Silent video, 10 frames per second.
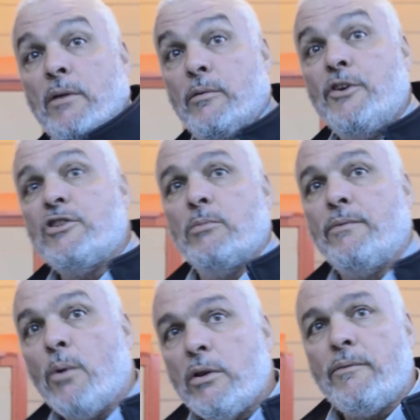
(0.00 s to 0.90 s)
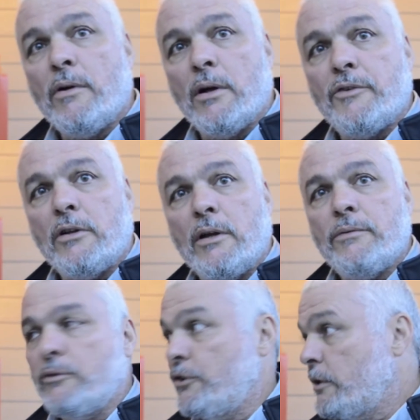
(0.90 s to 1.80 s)
But if you reach them before they fall off the
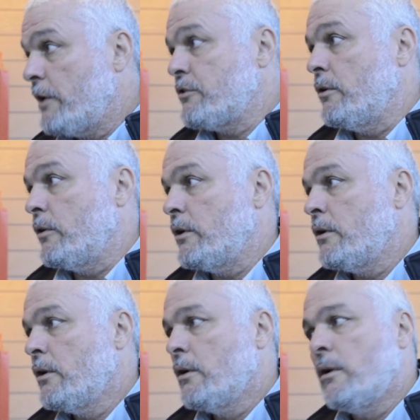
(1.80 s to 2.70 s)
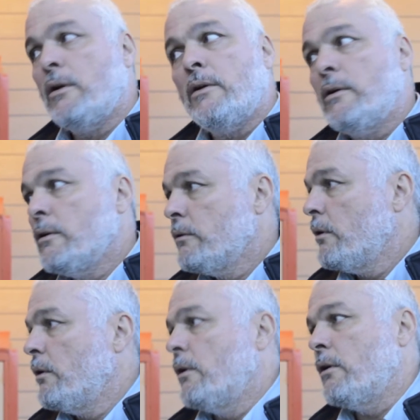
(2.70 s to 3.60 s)
cliff, which you guys are doing,
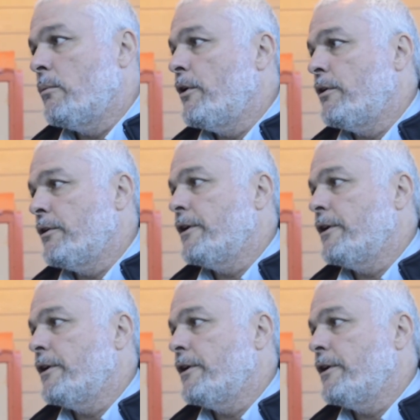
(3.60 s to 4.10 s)
all the better, right?